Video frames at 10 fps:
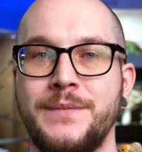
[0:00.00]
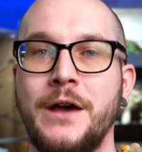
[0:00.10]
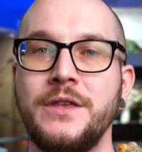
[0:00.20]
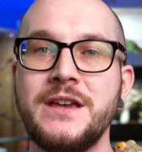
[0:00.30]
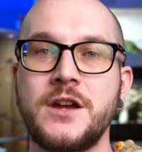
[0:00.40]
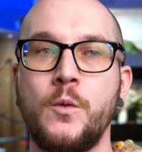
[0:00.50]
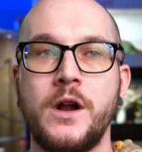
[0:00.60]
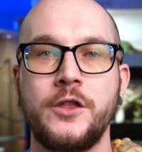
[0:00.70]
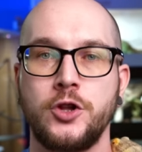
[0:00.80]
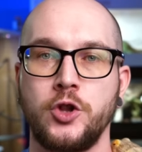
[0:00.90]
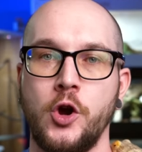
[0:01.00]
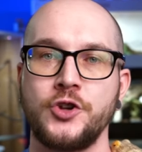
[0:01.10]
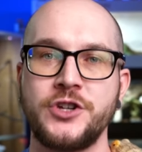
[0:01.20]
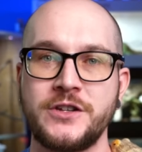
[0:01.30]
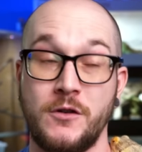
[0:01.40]
Now, these are one of the
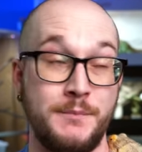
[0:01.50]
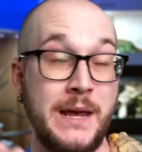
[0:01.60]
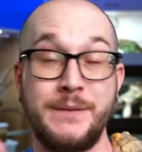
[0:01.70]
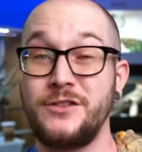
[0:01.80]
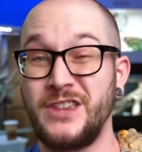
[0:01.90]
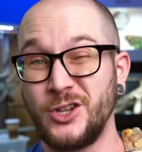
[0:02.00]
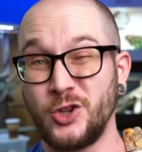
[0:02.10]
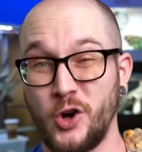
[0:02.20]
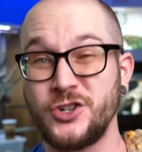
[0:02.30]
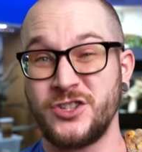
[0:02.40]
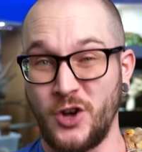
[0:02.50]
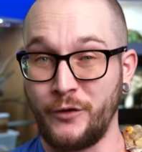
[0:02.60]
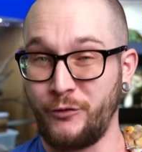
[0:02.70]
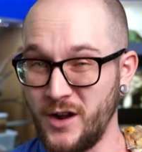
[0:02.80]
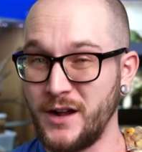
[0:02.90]
largest, or maybe the largest
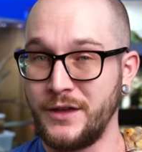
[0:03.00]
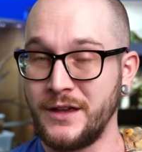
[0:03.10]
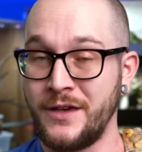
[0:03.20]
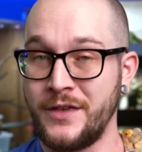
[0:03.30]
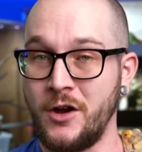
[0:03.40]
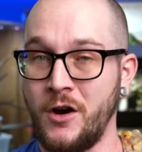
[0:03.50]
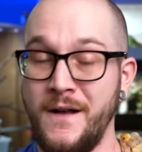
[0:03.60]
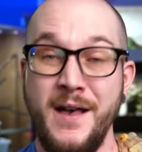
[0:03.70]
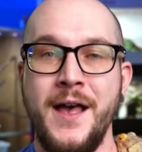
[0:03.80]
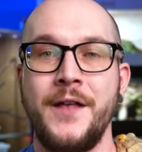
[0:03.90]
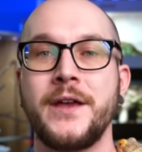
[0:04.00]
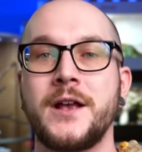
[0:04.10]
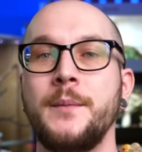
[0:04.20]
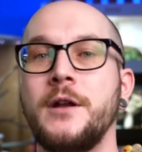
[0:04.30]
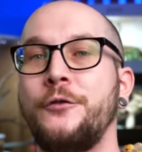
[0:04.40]
dart frog, I think that they are. They
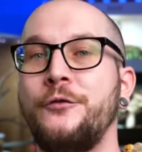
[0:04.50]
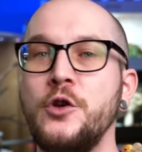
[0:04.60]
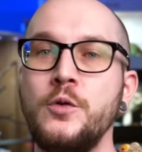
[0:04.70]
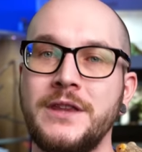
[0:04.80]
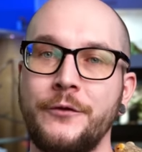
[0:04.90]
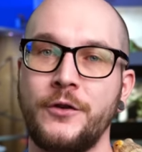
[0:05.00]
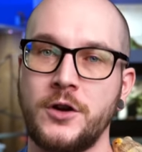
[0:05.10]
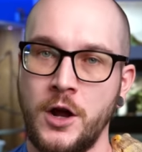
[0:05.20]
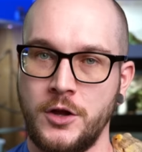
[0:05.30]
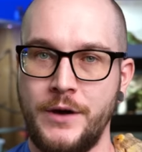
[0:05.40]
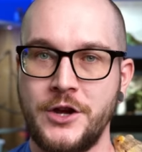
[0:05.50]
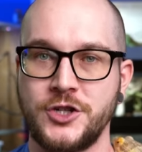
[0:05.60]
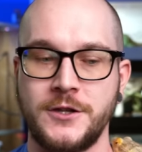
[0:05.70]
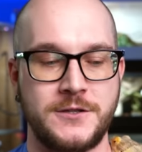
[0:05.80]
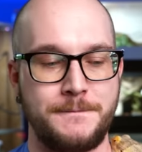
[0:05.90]
come in a few different
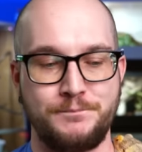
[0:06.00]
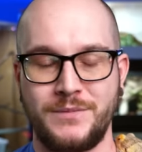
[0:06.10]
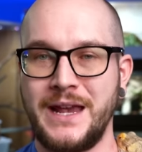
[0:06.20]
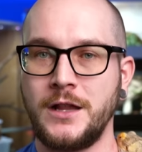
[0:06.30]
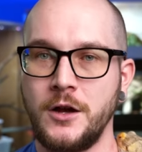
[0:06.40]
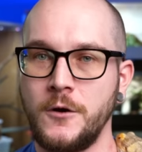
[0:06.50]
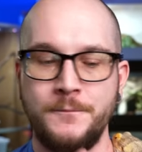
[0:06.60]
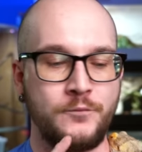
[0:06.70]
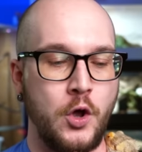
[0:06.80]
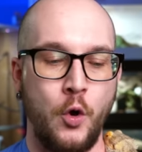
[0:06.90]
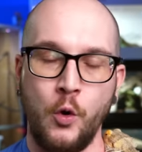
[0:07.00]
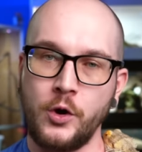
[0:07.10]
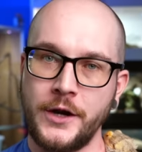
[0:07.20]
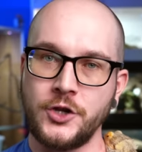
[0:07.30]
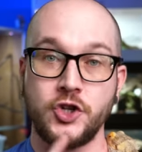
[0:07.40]
colorations. Yellow,
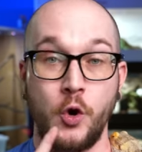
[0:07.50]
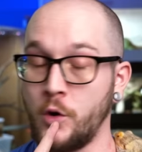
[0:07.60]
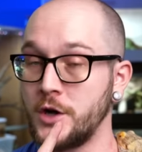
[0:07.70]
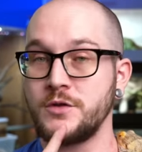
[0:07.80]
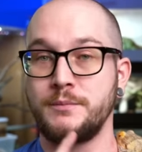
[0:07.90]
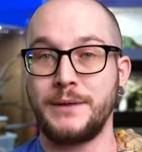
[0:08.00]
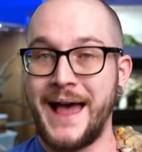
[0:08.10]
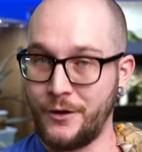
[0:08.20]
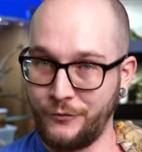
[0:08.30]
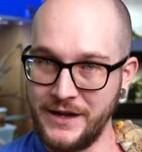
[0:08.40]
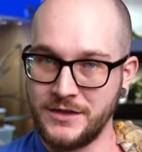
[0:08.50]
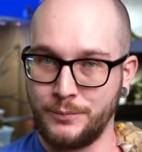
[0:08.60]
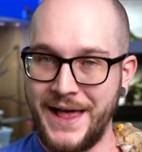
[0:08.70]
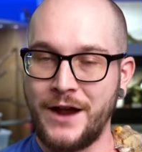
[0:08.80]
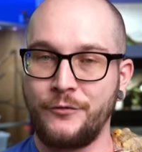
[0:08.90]
orange with black feet, the
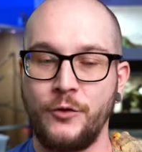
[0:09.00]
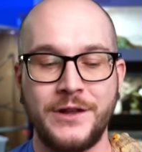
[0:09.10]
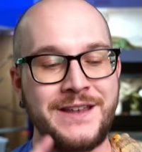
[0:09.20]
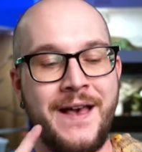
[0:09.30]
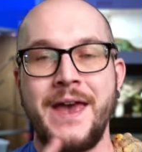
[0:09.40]
blackfoots,